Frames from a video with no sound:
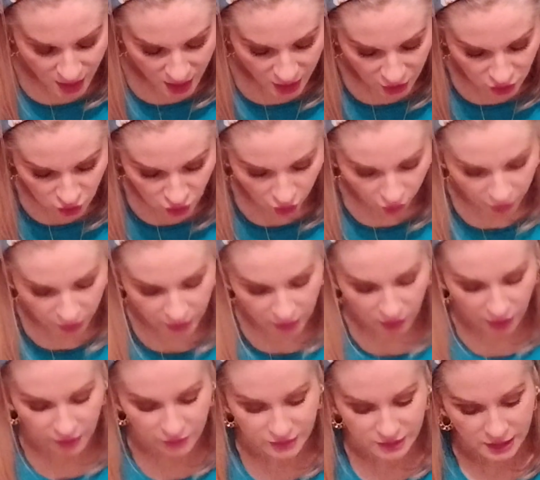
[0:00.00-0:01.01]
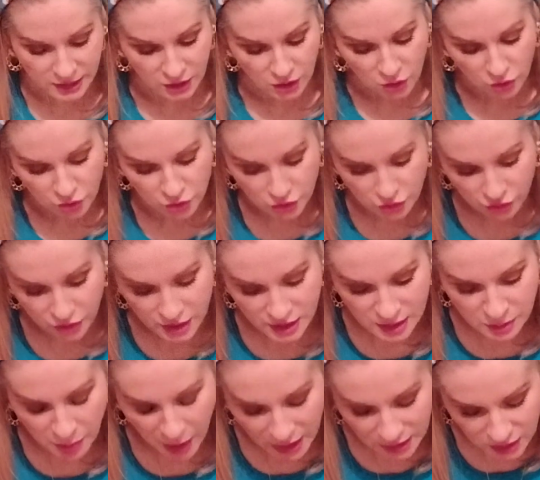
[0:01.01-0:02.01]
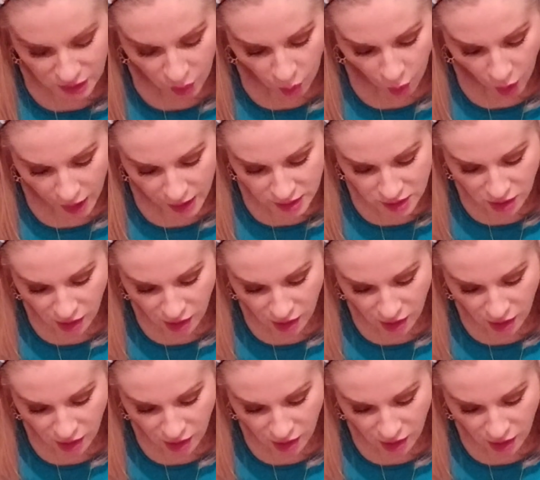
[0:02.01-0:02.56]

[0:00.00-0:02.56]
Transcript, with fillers: enjoying life's little luxuries, spending quiet